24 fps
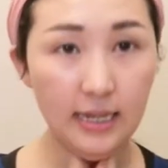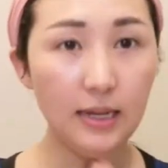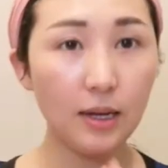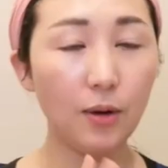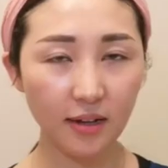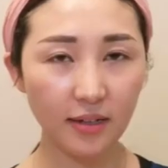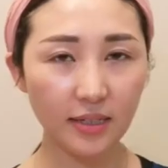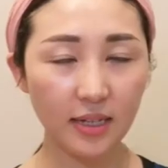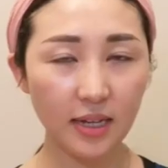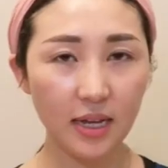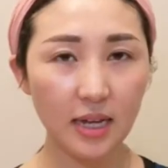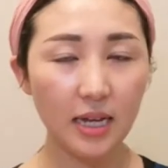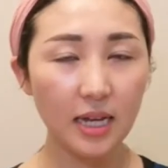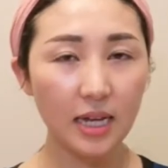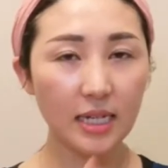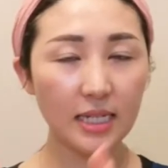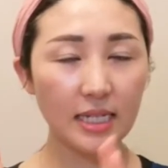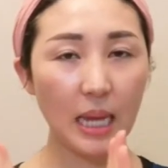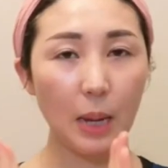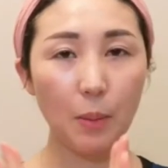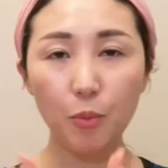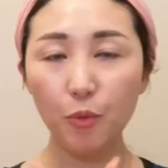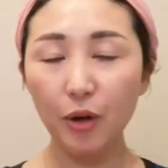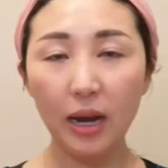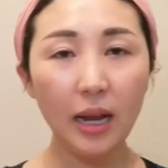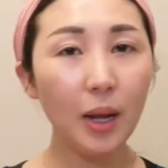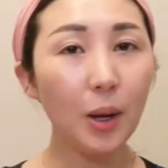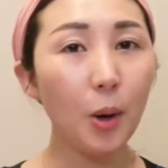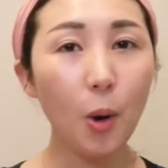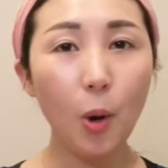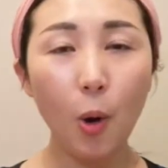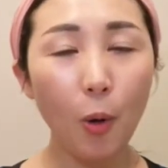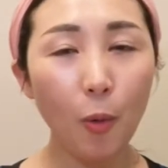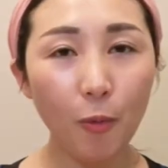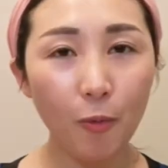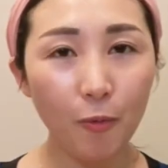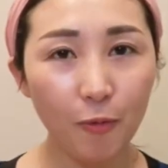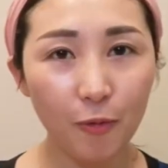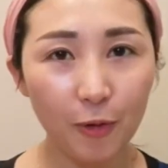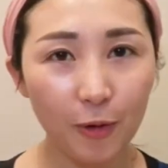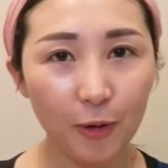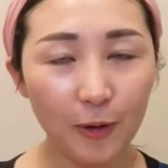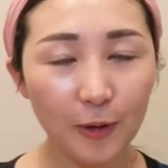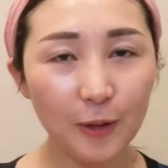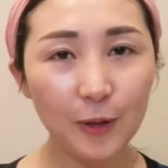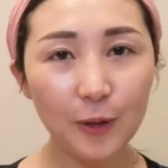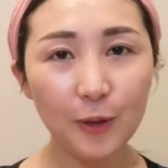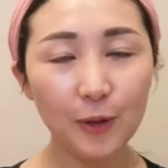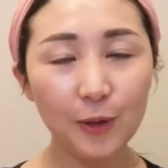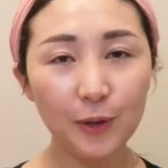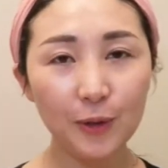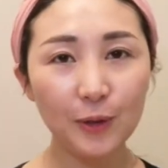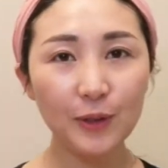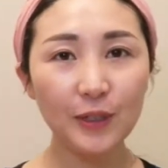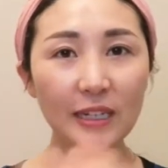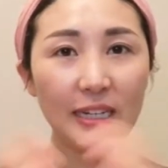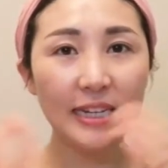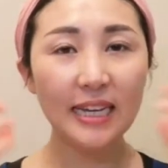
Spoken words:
So I'm really hopeful to